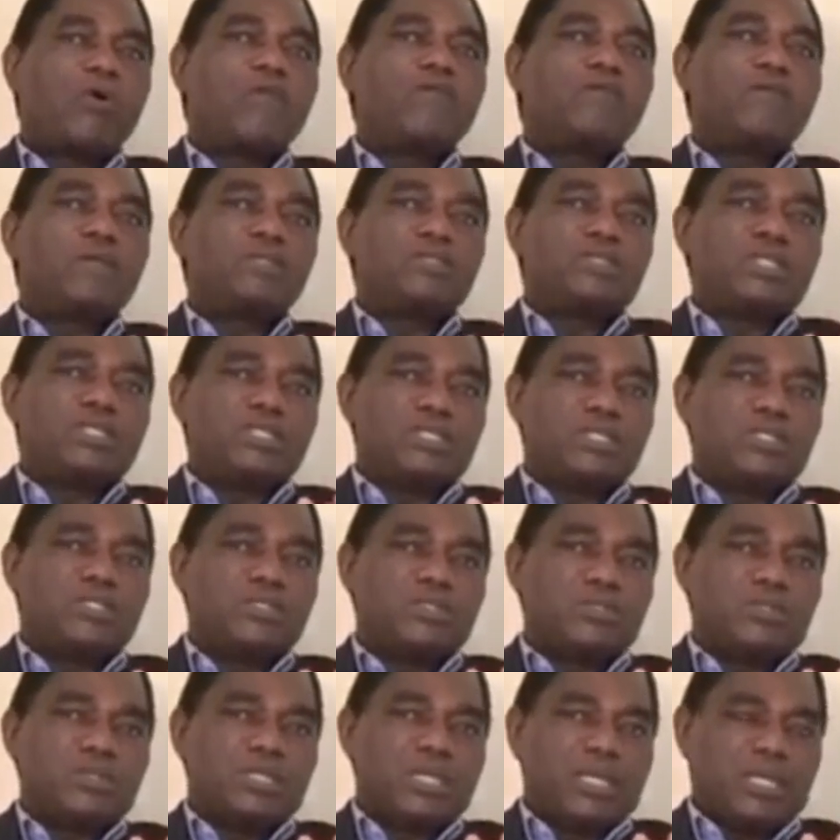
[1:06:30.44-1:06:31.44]
our
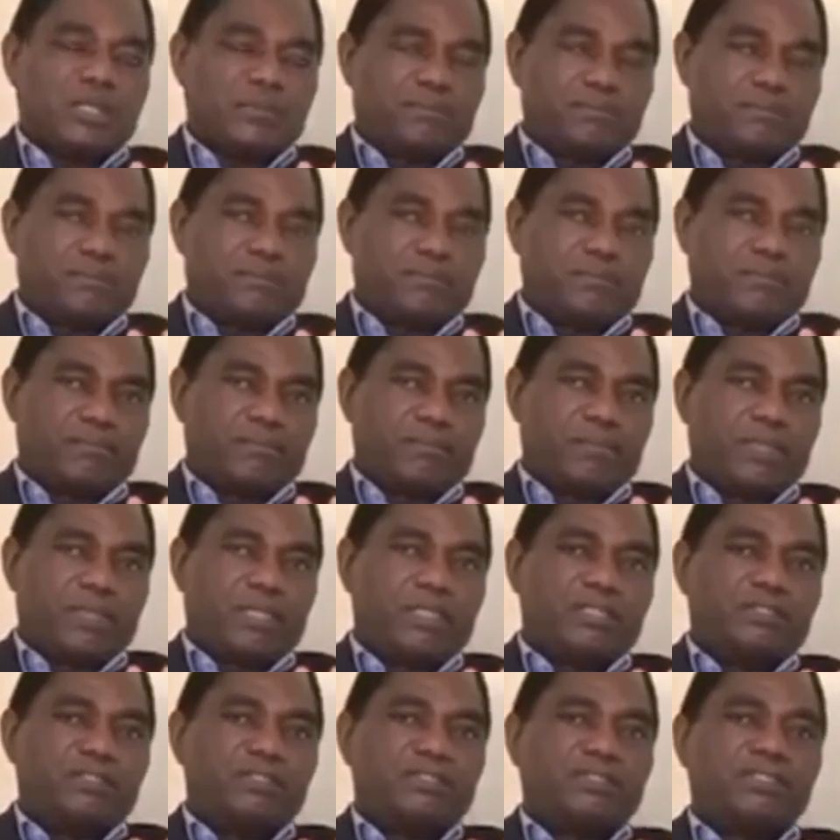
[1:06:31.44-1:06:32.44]
conversation today
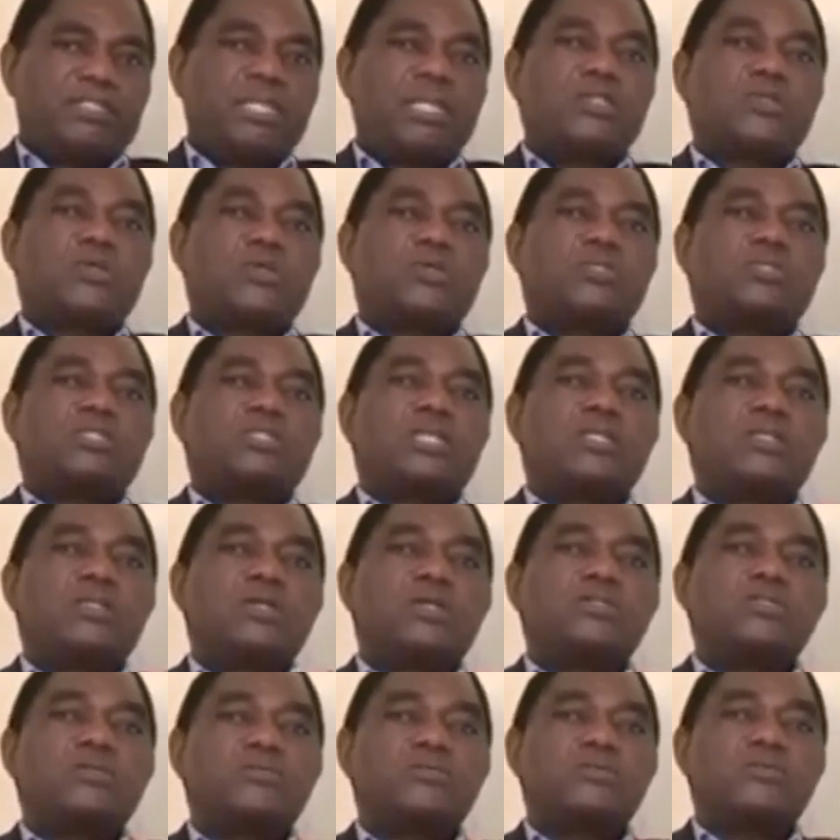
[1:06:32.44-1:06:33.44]

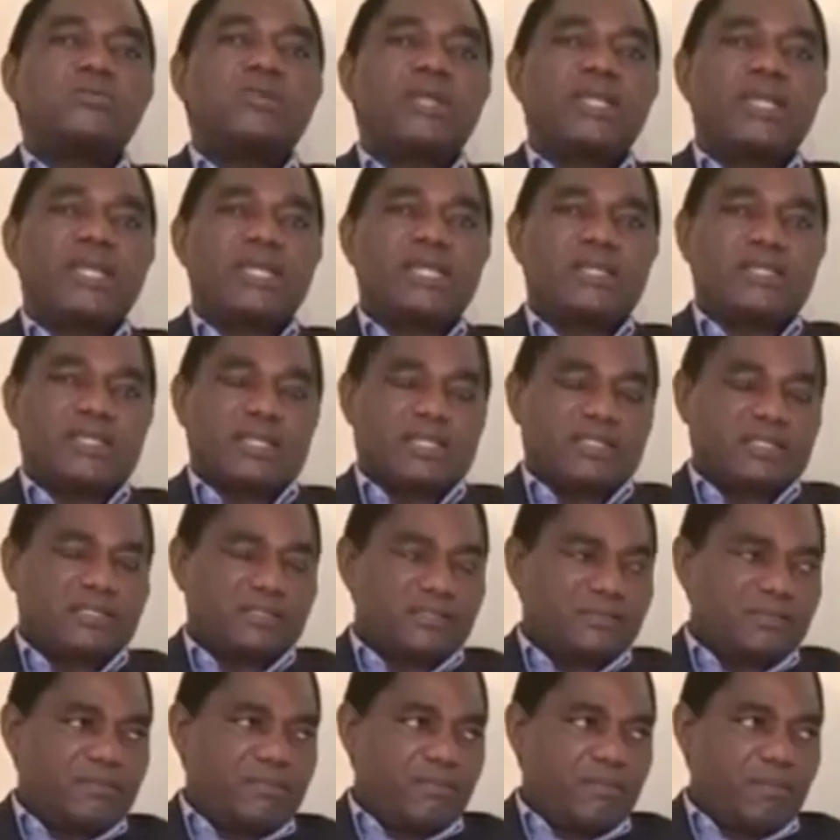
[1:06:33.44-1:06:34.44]
settles a lot of gray
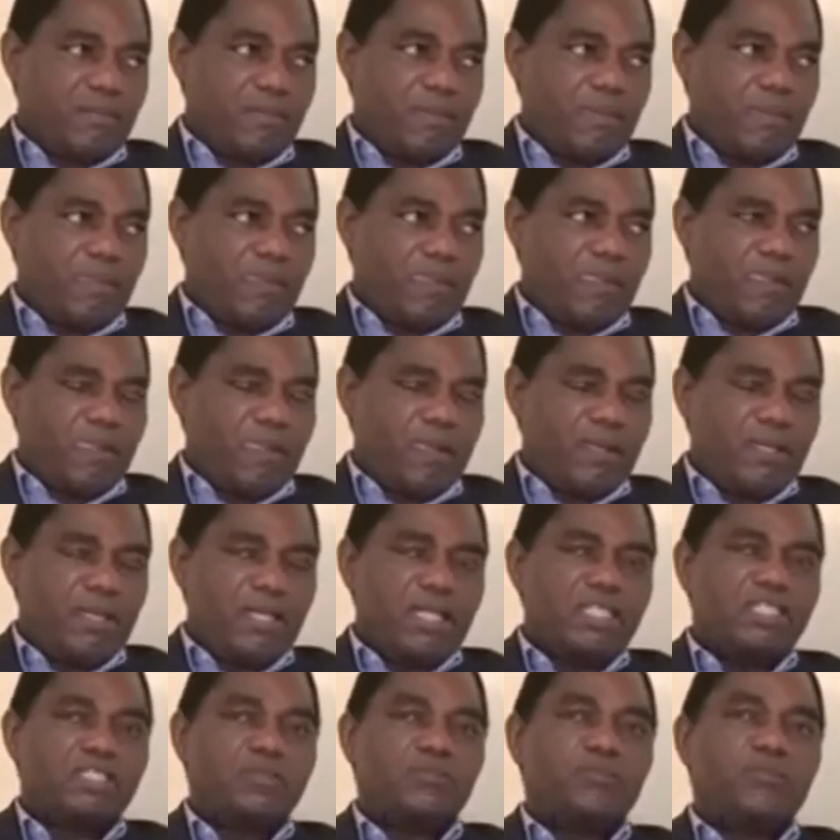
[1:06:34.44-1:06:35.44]
areas,
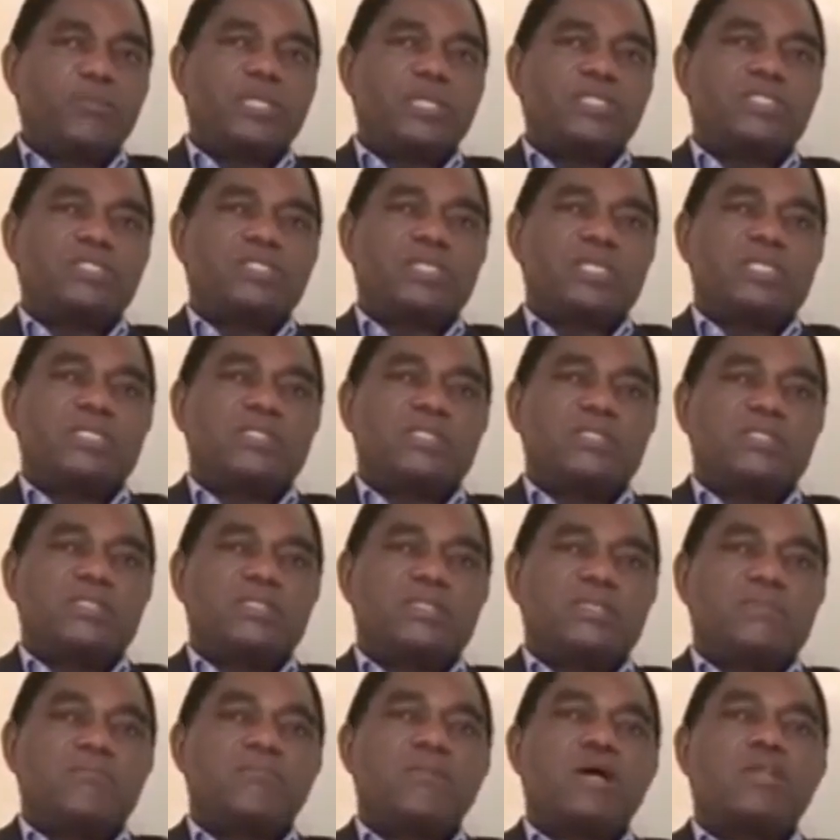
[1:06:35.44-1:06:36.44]

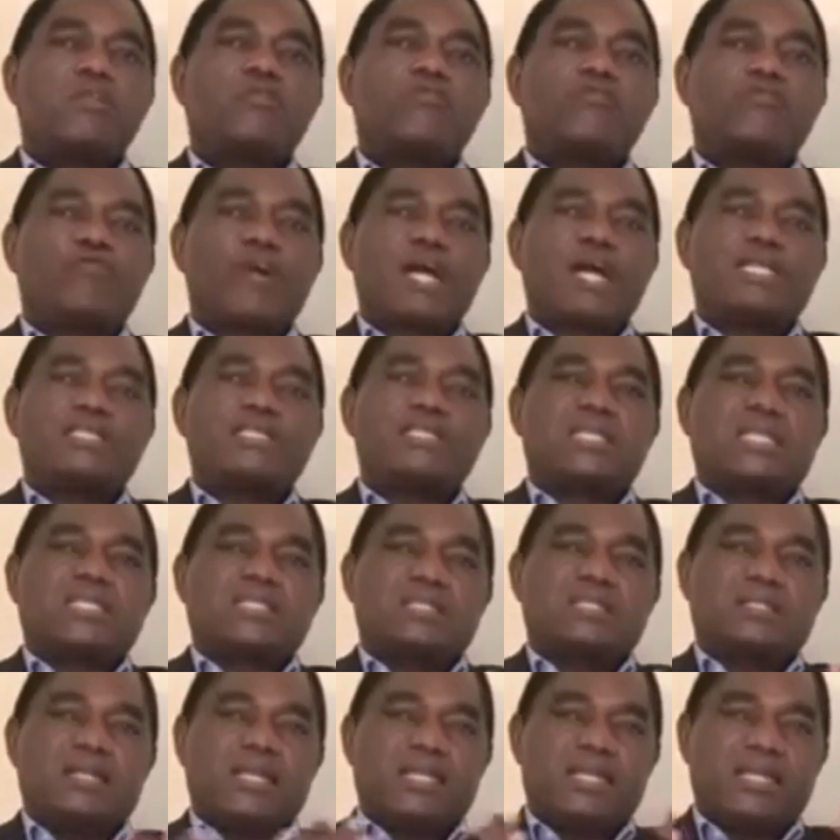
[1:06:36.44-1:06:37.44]
especially
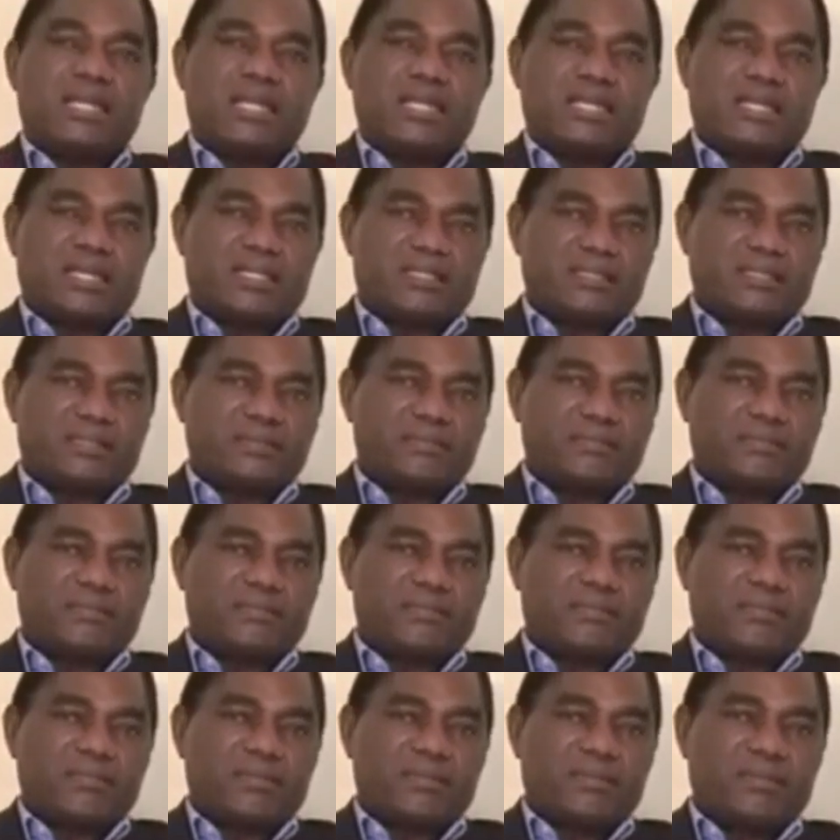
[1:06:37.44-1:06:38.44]
manufactured gray
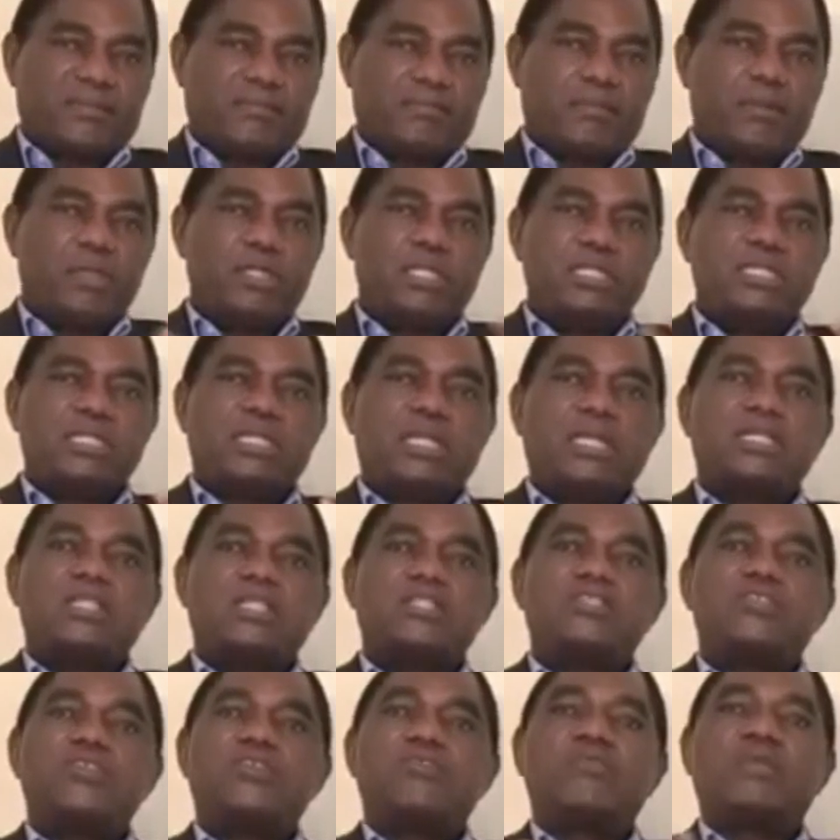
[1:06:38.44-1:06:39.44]
areas,
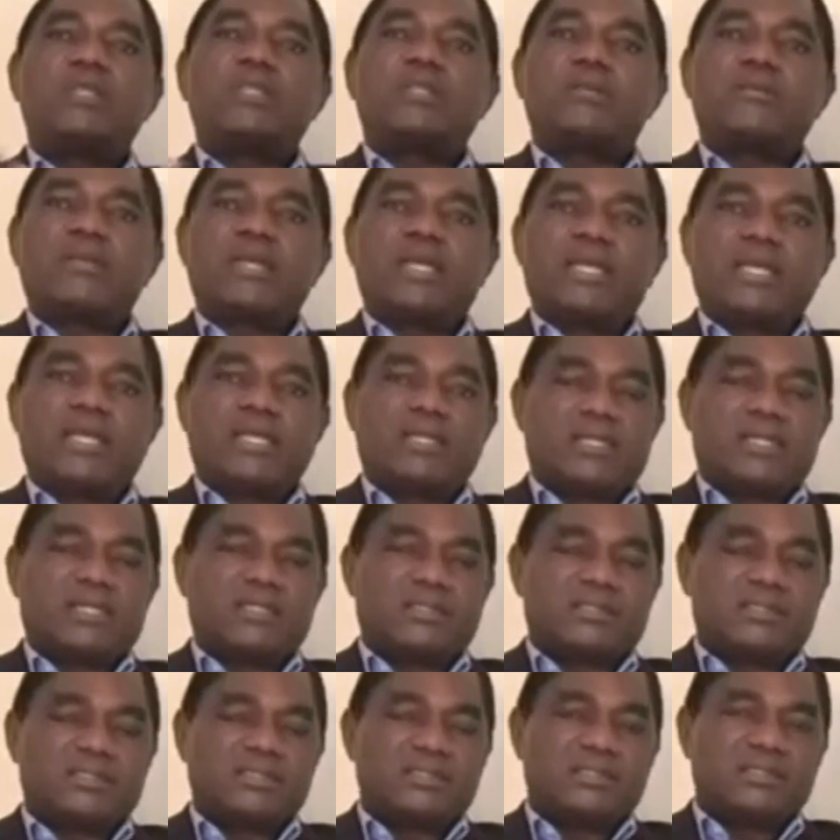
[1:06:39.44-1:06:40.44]
politically driven gray
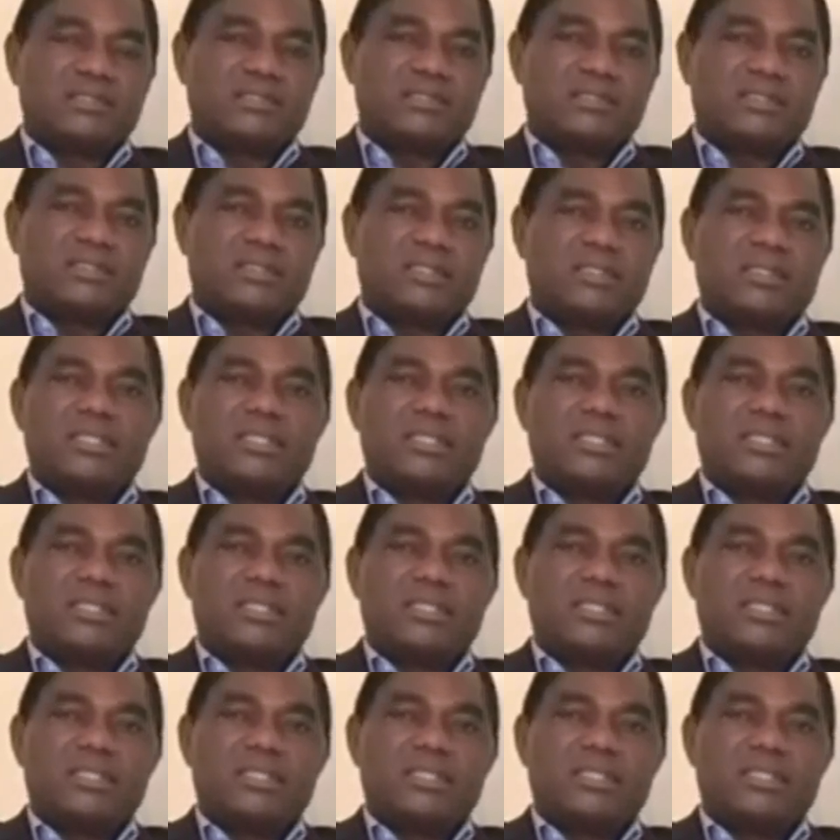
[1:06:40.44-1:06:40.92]
areas.